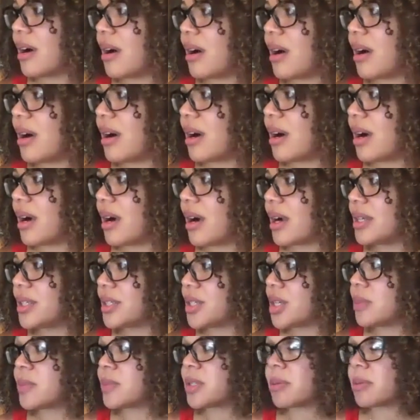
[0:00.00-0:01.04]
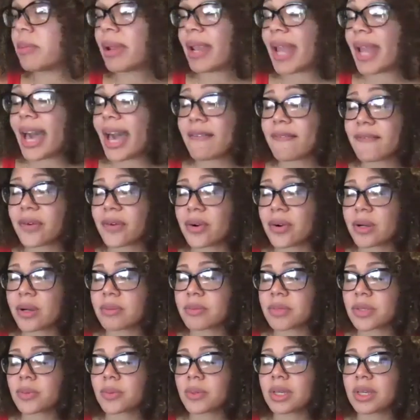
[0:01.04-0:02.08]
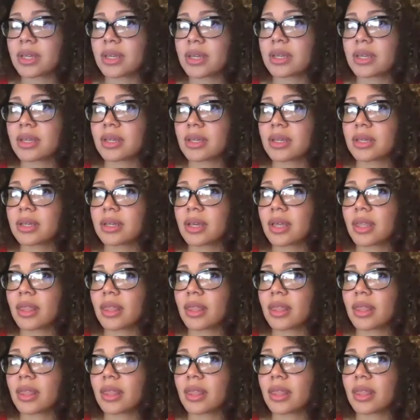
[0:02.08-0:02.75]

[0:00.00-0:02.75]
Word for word: are in terms of platforms we